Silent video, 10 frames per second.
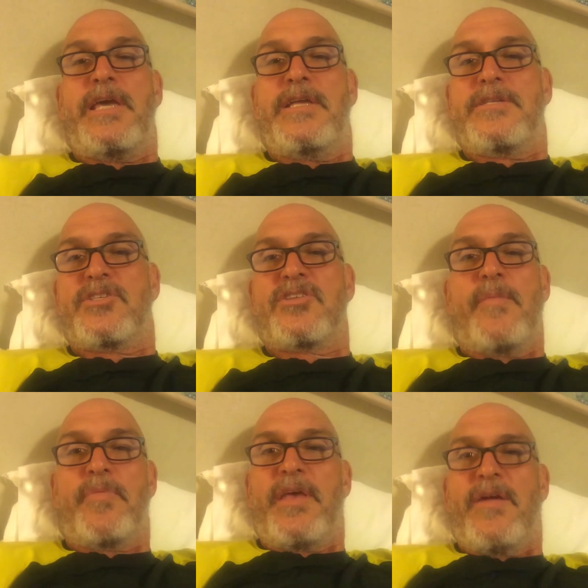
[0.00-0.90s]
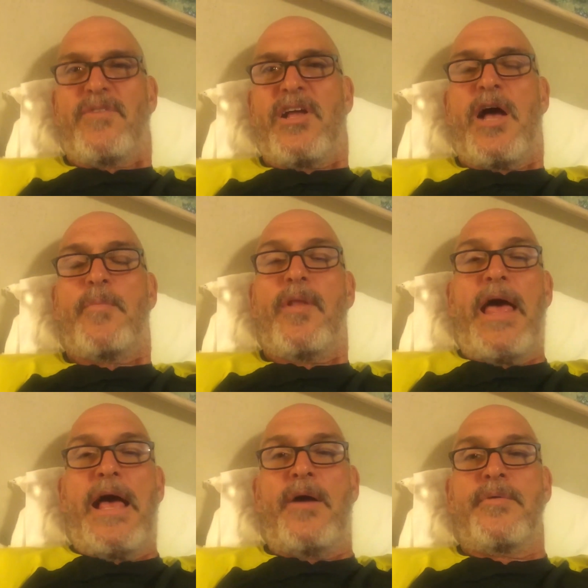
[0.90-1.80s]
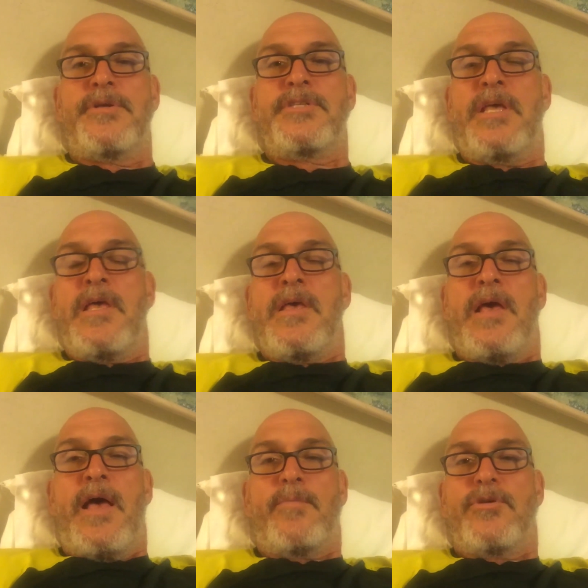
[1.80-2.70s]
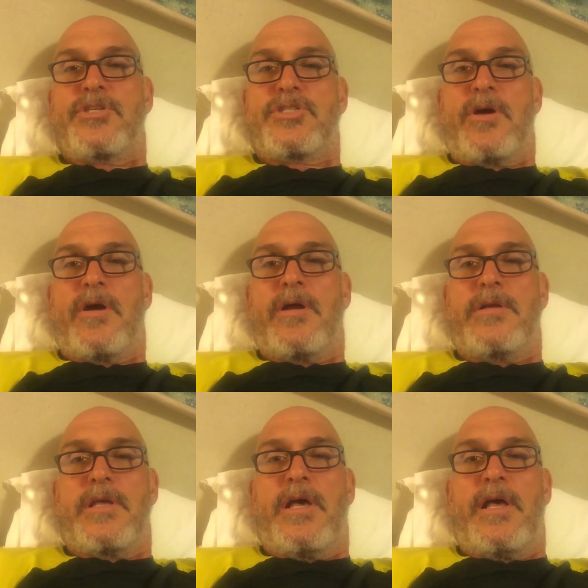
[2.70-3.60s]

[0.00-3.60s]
eat something every couple of hours. I'm going to start